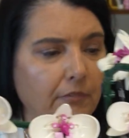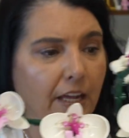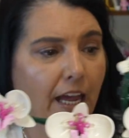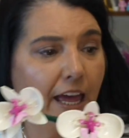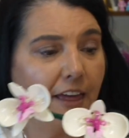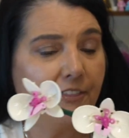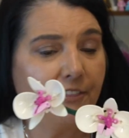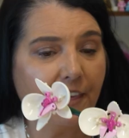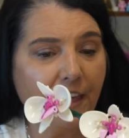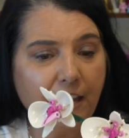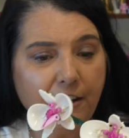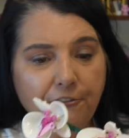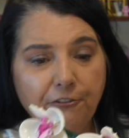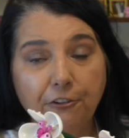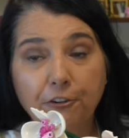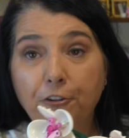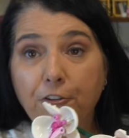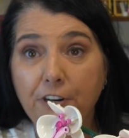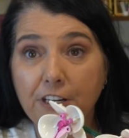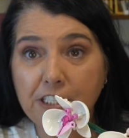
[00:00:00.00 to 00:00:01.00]
And then
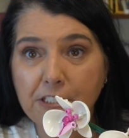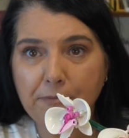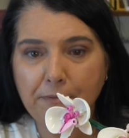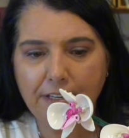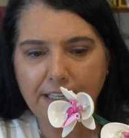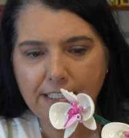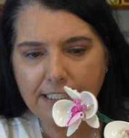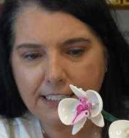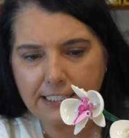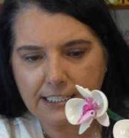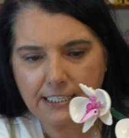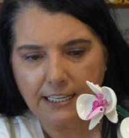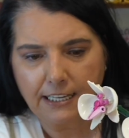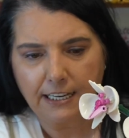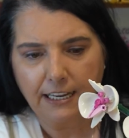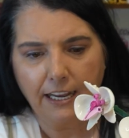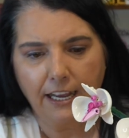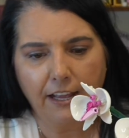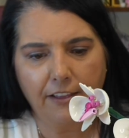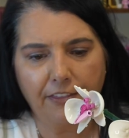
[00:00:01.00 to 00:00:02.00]
for Christmas,
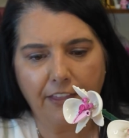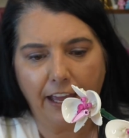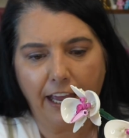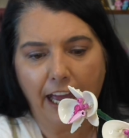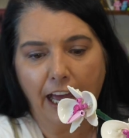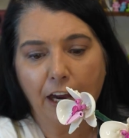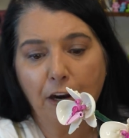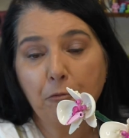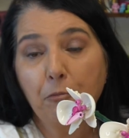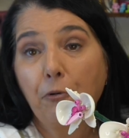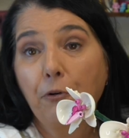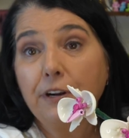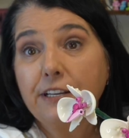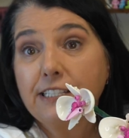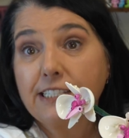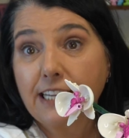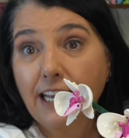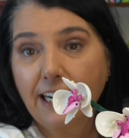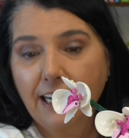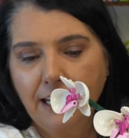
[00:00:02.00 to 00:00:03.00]
they had a
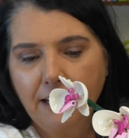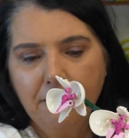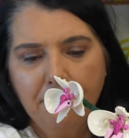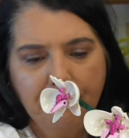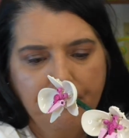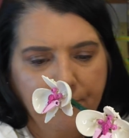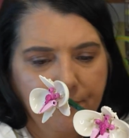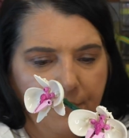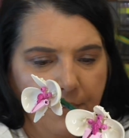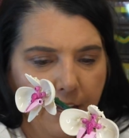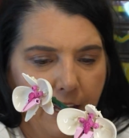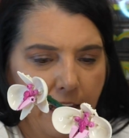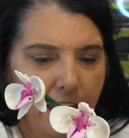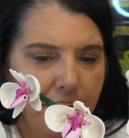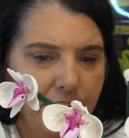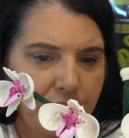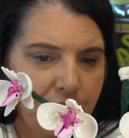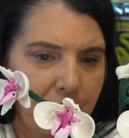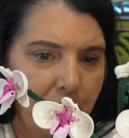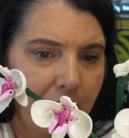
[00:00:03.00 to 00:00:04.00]
poinsettia.
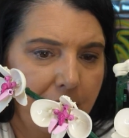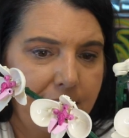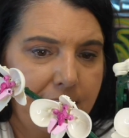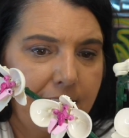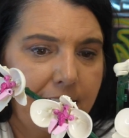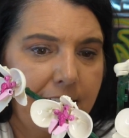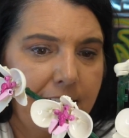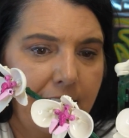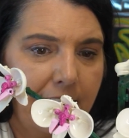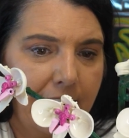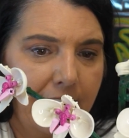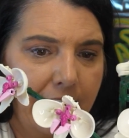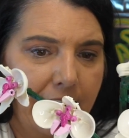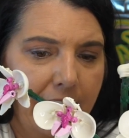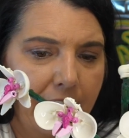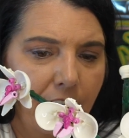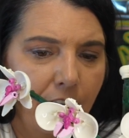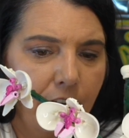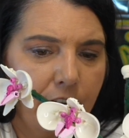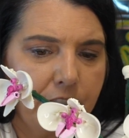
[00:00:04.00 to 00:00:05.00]
And so I did get
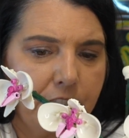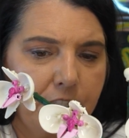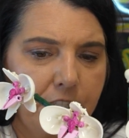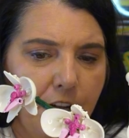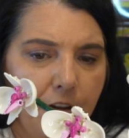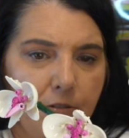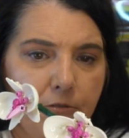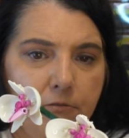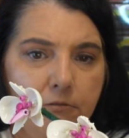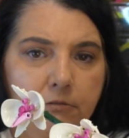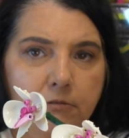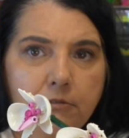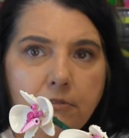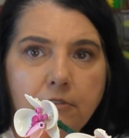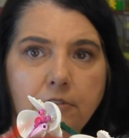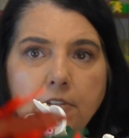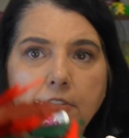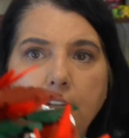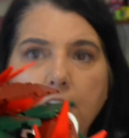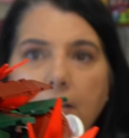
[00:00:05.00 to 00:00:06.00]
it also.
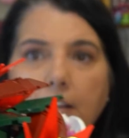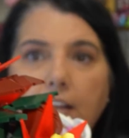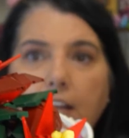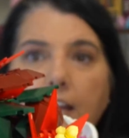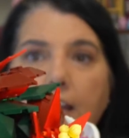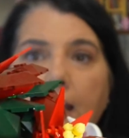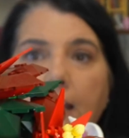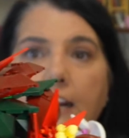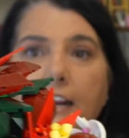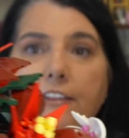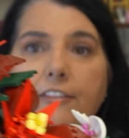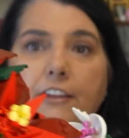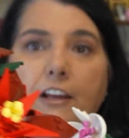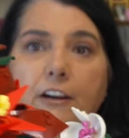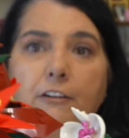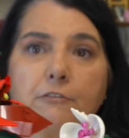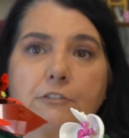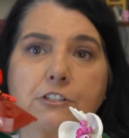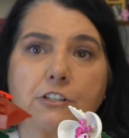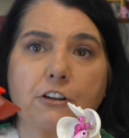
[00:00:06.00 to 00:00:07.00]
And I thought
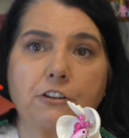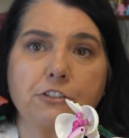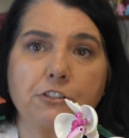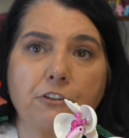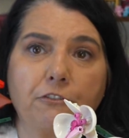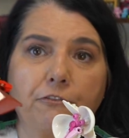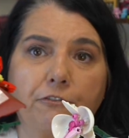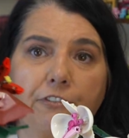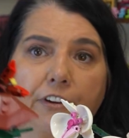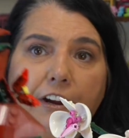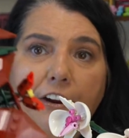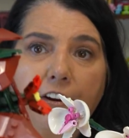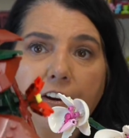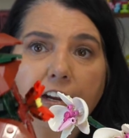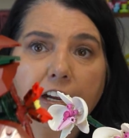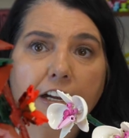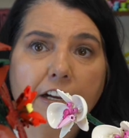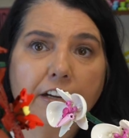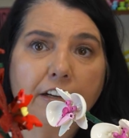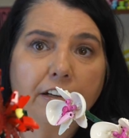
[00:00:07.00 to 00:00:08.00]
it was also
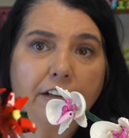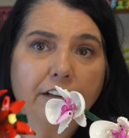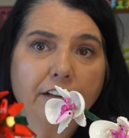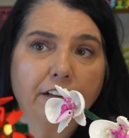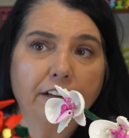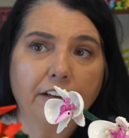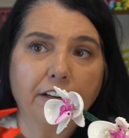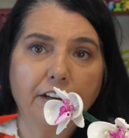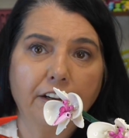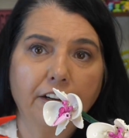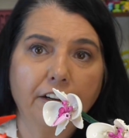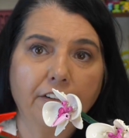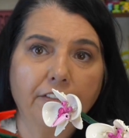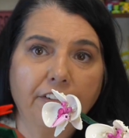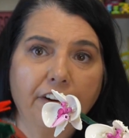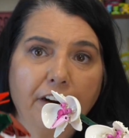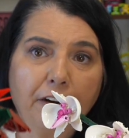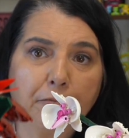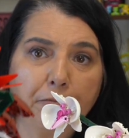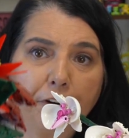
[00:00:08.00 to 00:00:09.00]
very
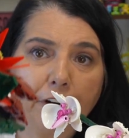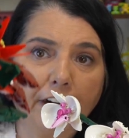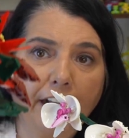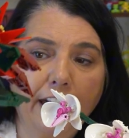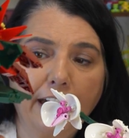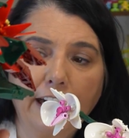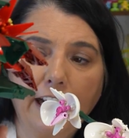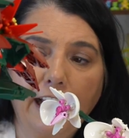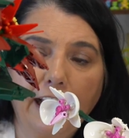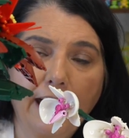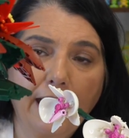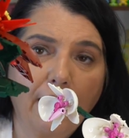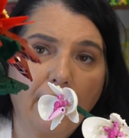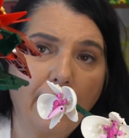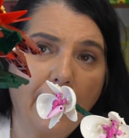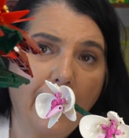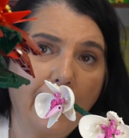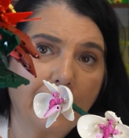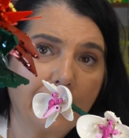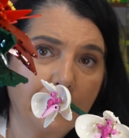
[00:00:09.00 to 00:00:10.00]
pretty, and it
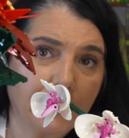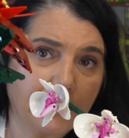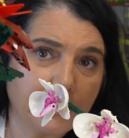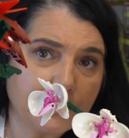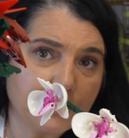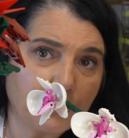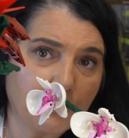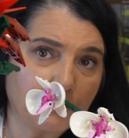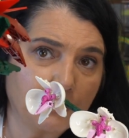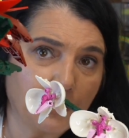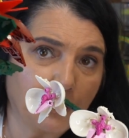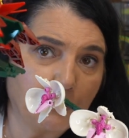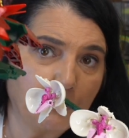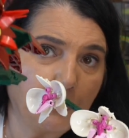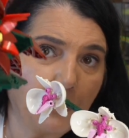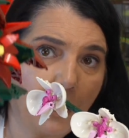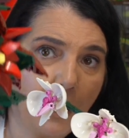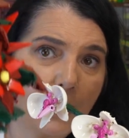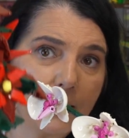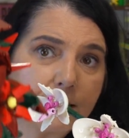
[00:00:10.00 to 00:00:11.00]
had its own little
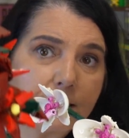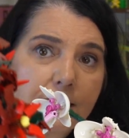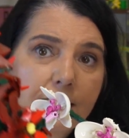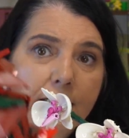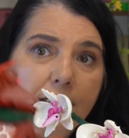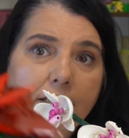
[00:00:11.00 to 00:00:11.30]
pot.